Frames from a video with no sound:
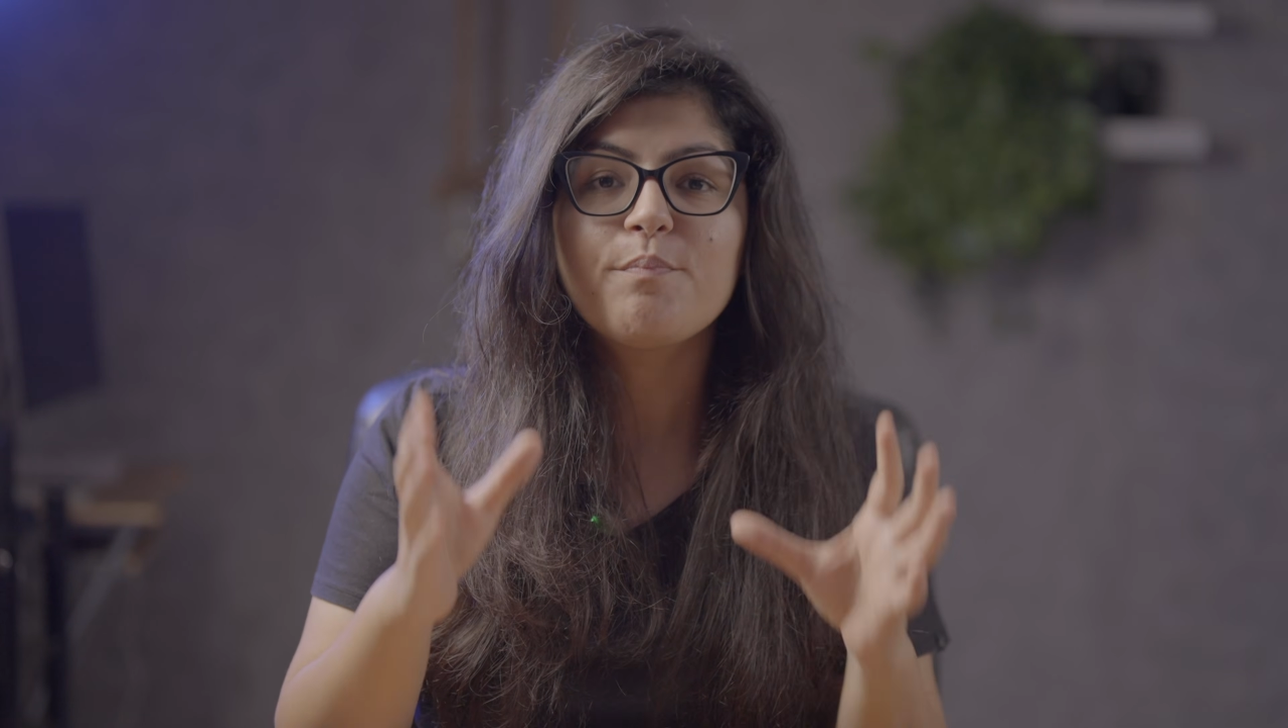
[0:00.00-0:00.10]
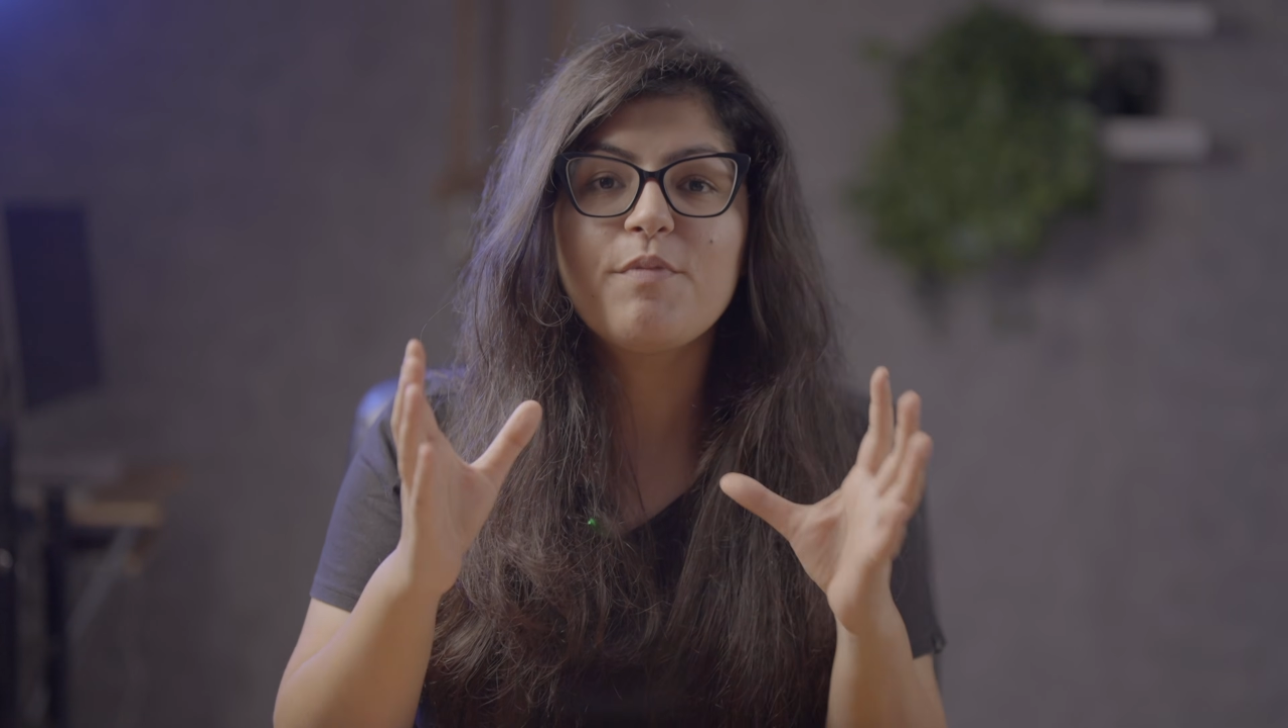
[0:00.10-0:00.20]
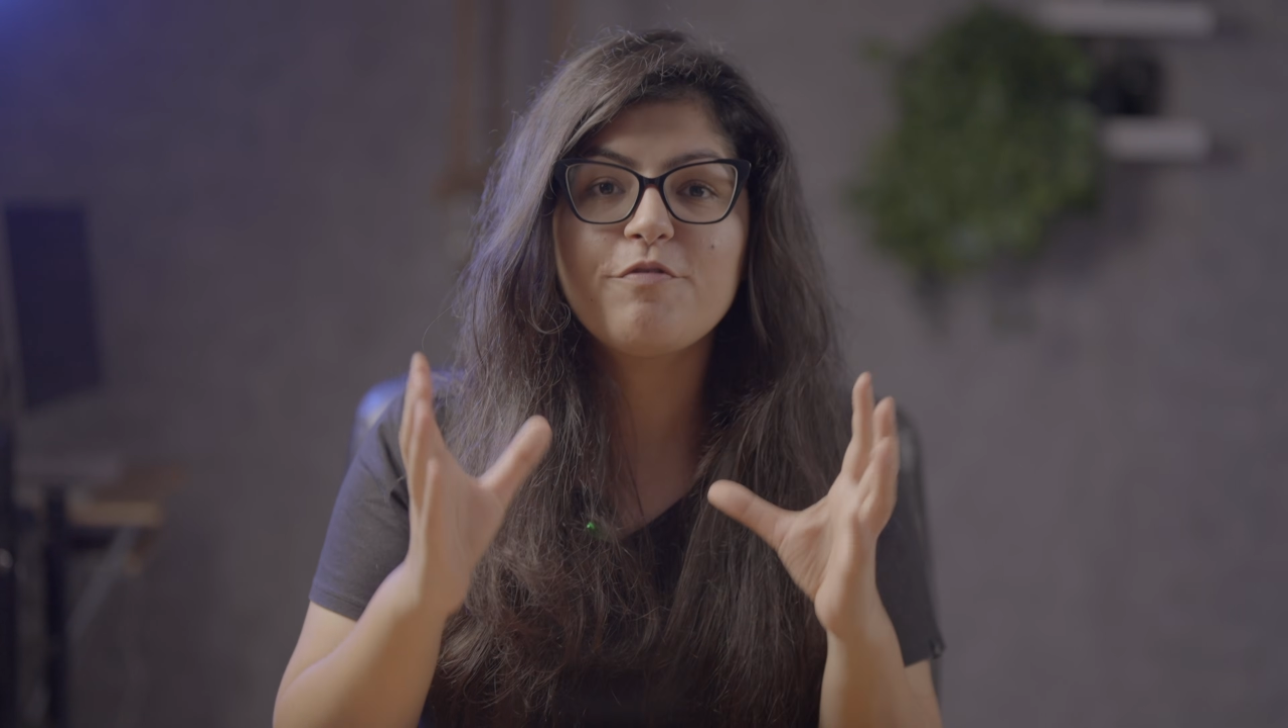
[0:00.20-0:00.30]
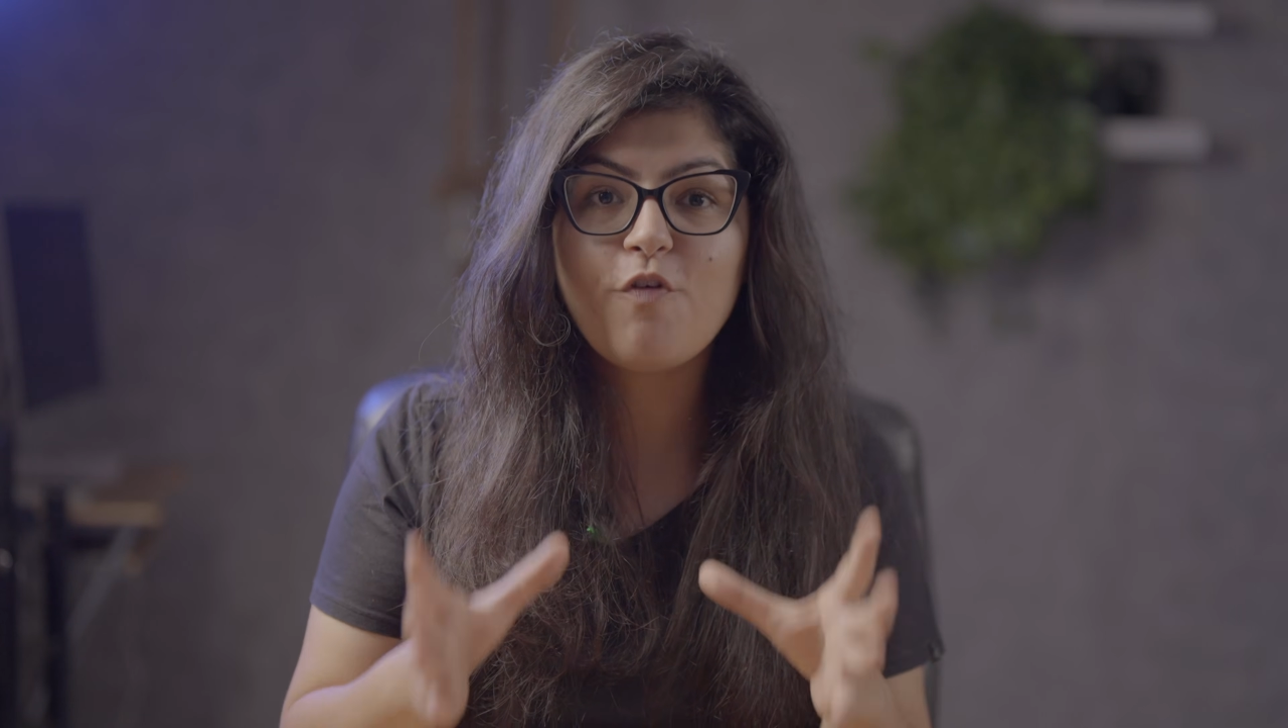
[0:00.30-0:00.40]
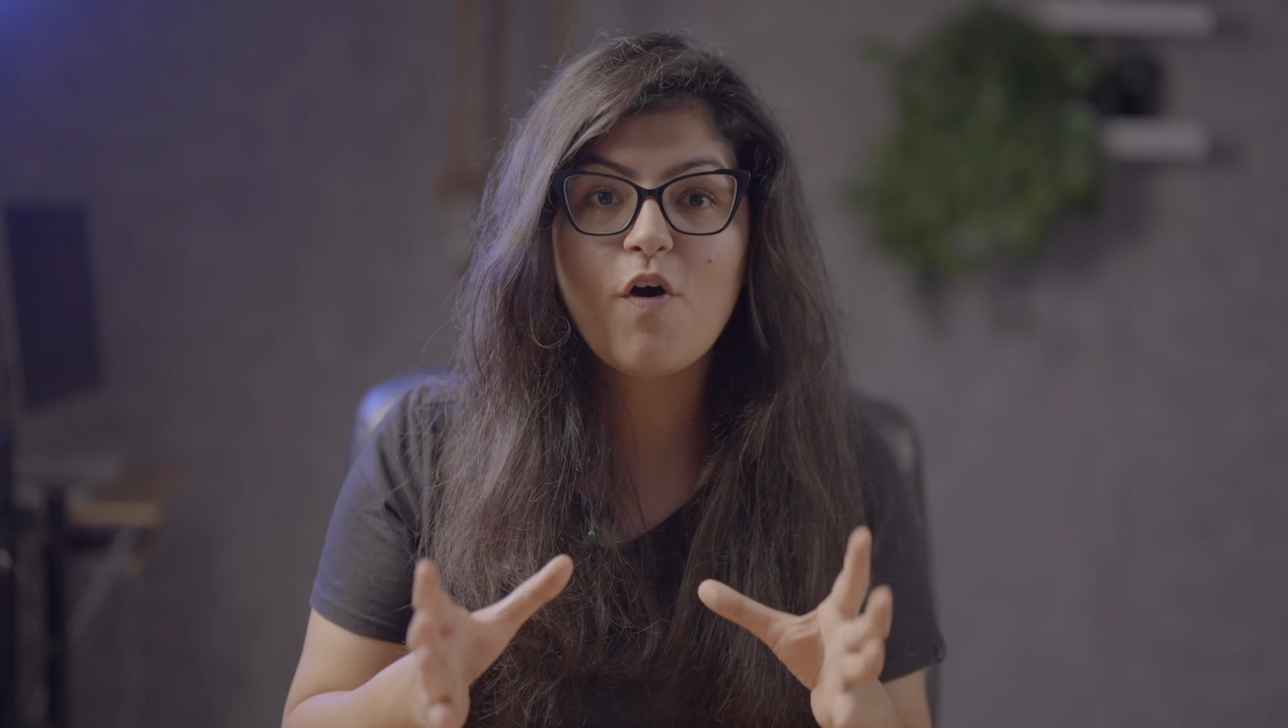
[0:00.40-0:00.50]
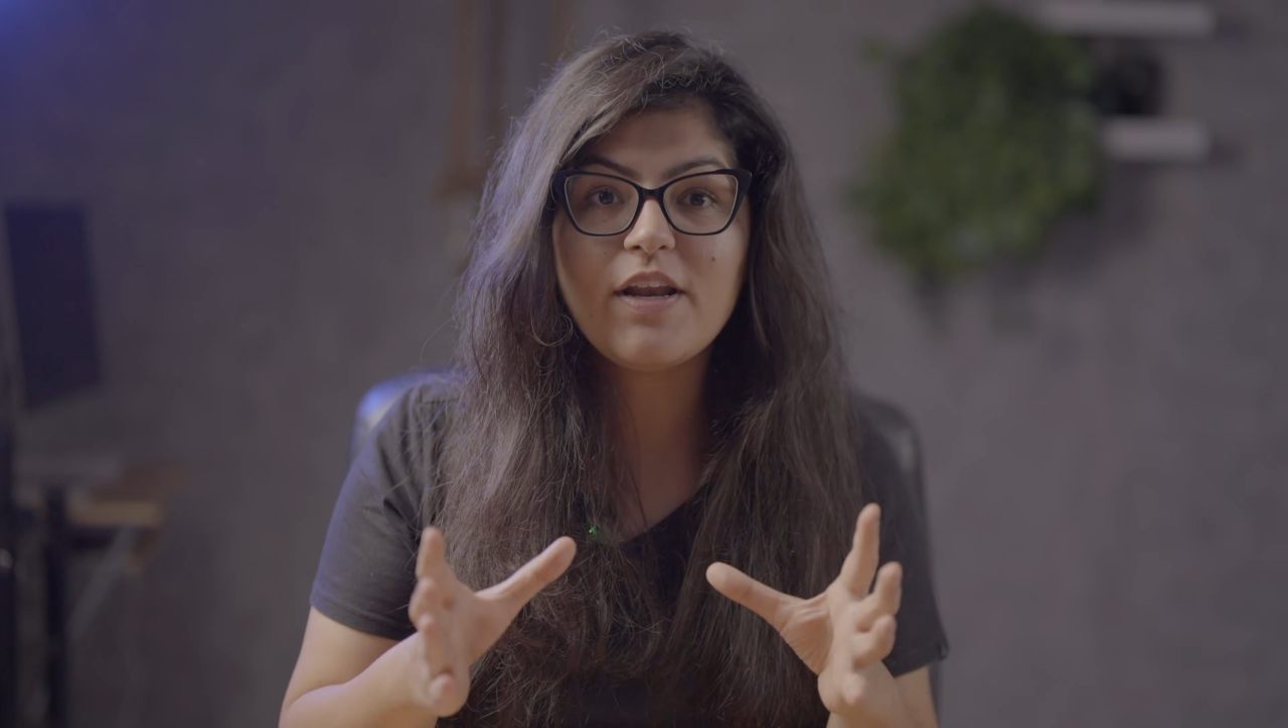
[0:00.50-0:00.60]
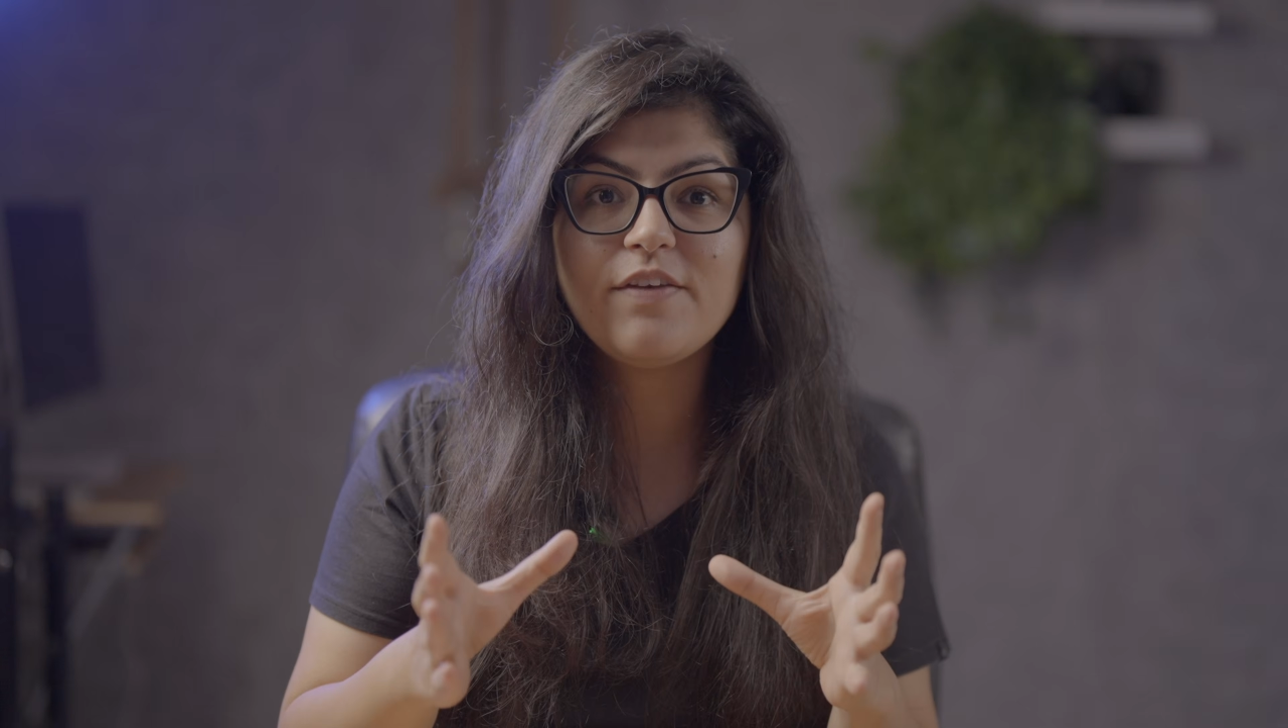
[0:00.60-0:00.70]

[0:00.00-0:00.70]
before